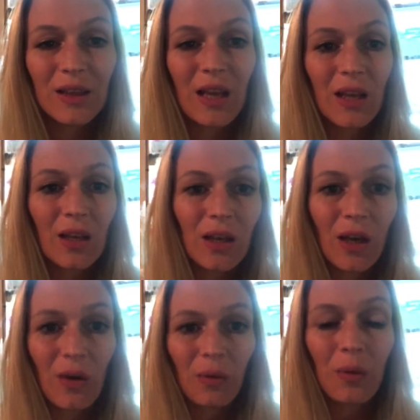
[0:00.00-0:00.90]
thank
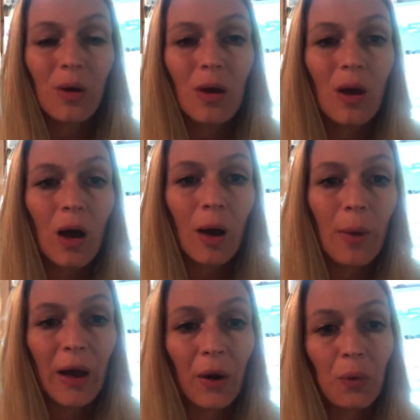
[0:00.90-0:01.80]
you.
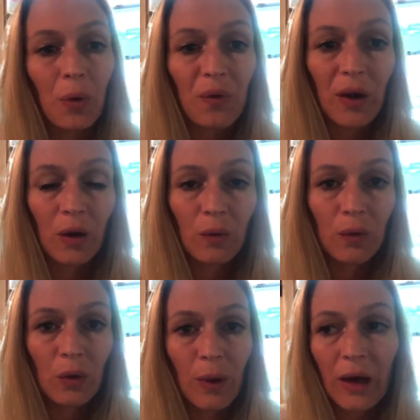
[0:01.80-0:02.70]
I don't know if any of
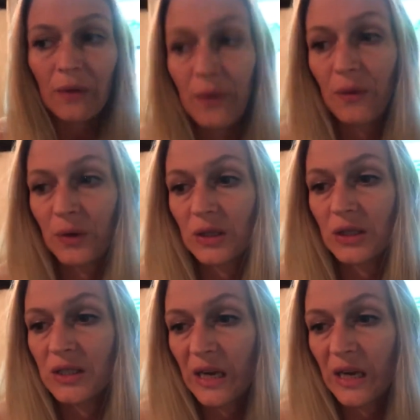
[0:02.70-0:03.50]
you have ever